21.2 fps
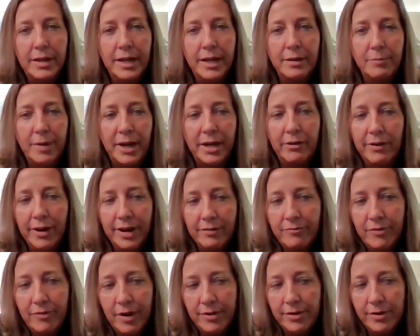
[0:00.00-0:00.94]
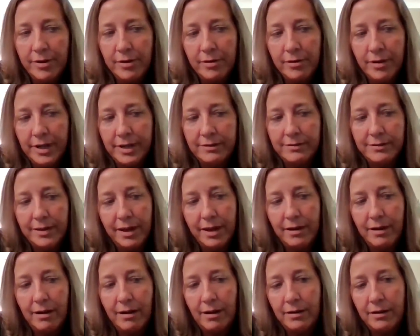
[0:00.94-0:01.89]
and my grandfather, like
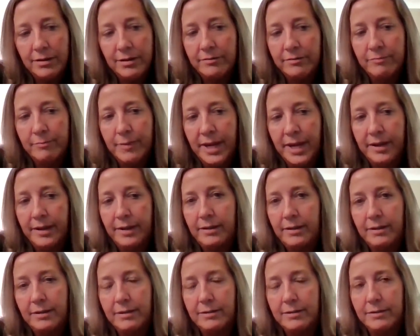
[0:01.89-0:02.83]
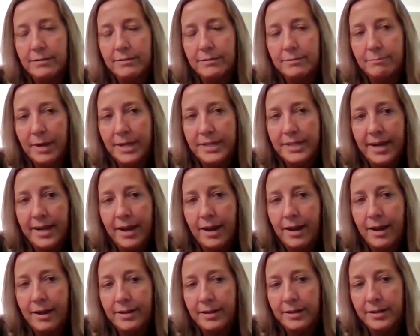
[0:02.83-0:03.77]
all of my my
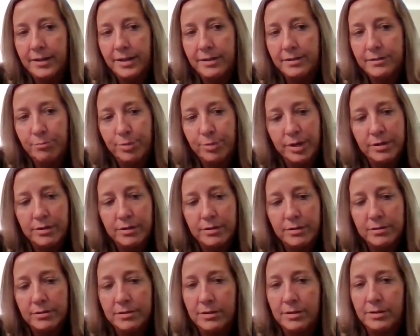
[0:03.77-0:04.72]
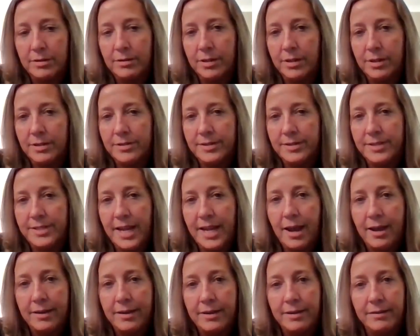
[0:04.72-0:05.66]
dad and his brothers and his
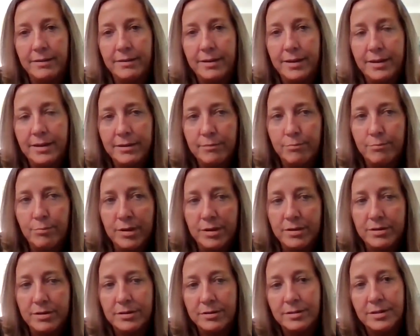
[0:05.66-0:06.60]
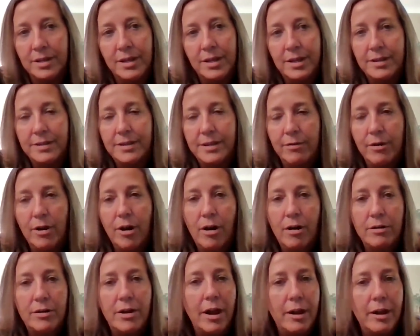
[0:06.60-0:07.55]
dad and his brothers, they were
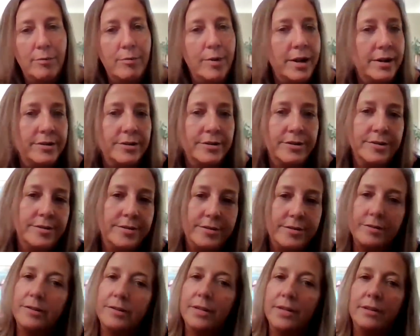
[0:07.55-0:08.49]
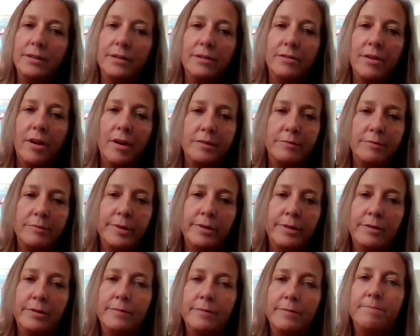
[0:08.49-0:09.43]
all chiropractors at this
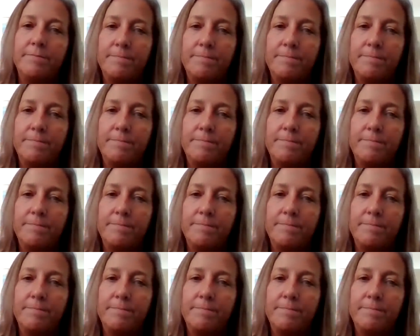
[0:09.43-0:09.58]
hospital.